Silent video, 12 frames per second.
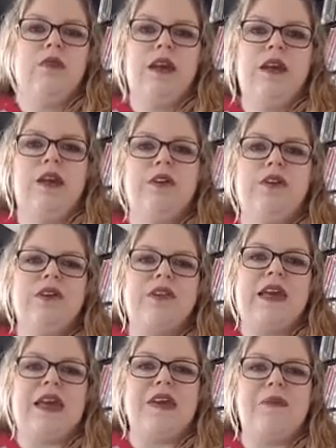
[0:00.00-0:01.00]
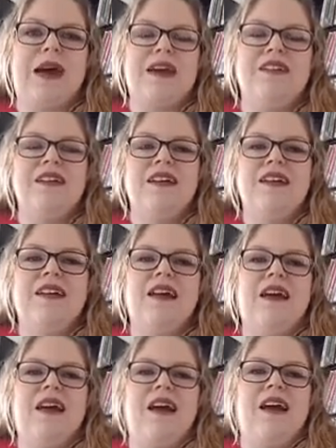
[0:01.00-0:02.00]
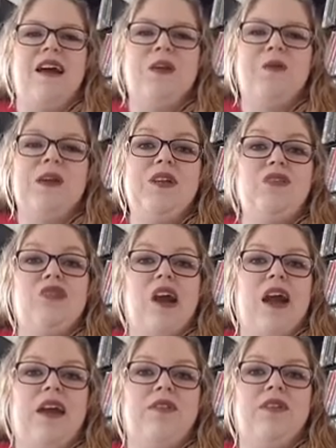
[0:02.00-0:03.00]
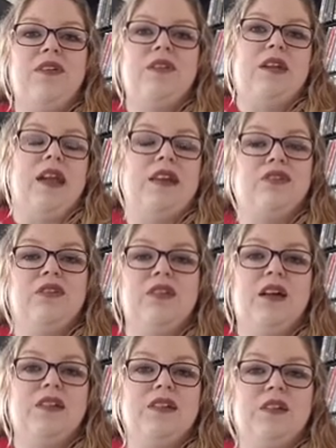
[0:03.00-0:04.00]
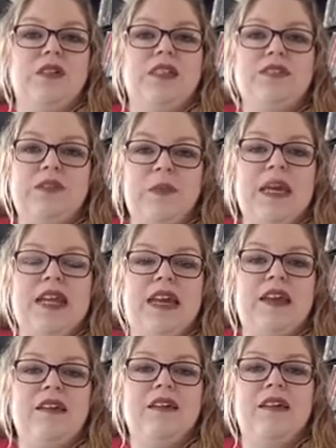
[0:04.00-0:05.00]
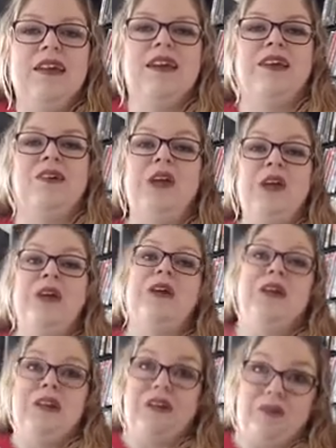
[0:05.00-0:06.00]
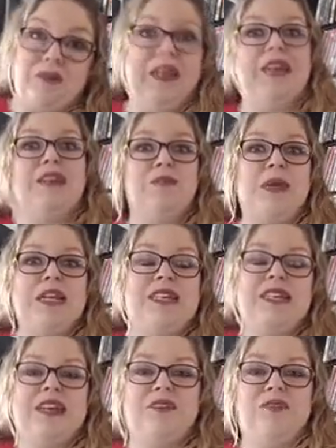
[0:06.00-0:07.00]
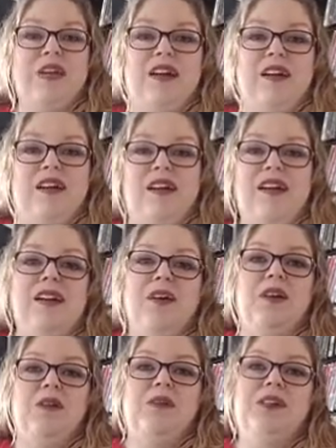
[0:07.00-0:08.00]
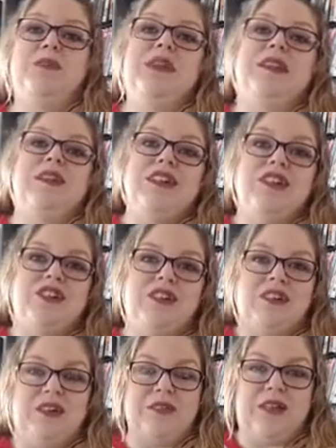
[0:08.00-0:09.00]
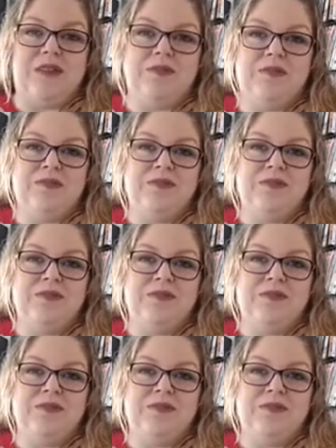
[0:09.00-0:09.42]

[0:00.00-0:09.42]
If you're thinking about when you drive, natural consequence of speeding, we get a speeding ticket if we get caught, which means our insurance goes up,